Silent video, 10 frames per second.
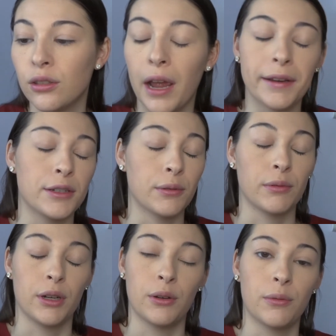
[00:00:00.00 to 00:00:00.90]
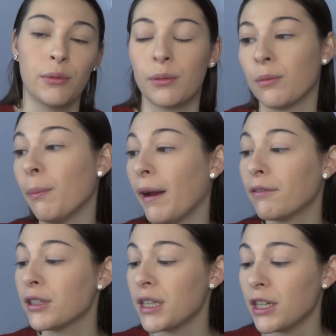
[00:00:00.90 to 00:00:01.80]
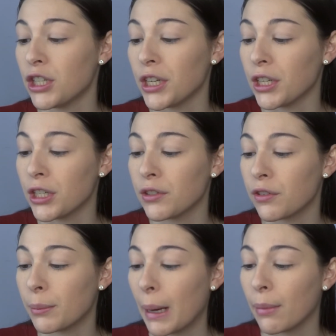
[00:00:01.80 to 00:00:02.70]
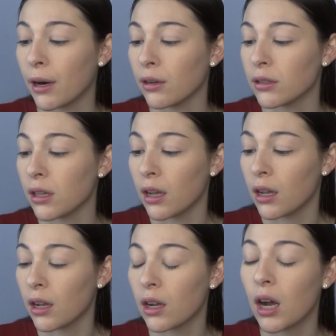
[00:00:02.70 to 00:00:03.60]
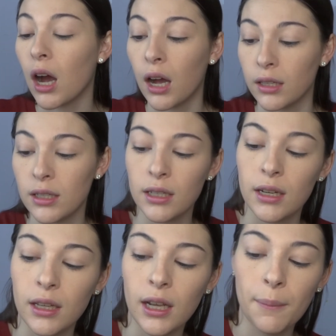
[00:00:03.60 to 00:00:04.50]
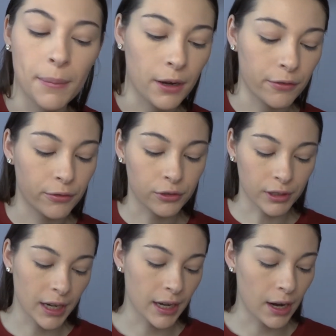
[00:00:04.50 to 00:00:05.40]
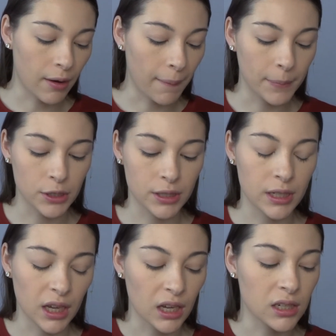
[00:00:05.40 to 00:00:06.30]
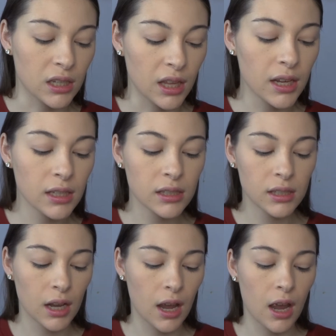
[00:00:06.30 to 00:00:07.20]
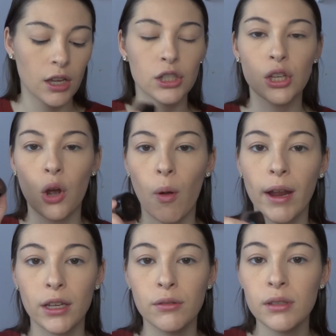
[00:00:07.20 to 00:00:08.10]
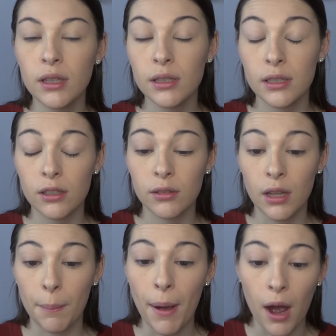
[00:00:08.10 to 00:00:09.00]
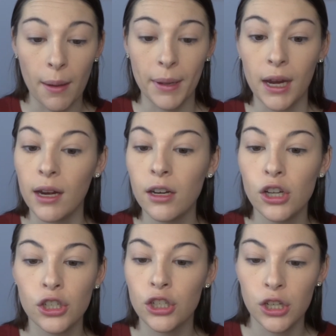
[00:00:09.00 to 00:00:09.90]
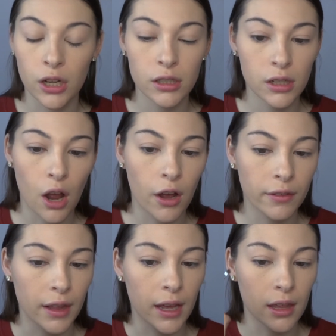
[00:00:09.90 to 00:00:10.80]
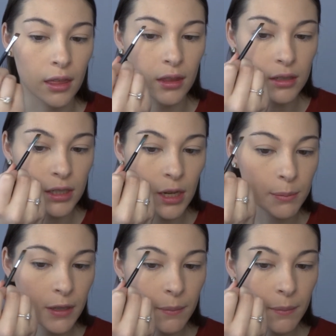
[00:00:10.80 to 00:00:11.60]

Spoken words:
I don't know, my routine changes for my brows like constantly, but for right now I'm just sticking to this. So I use the pomade just on like the tips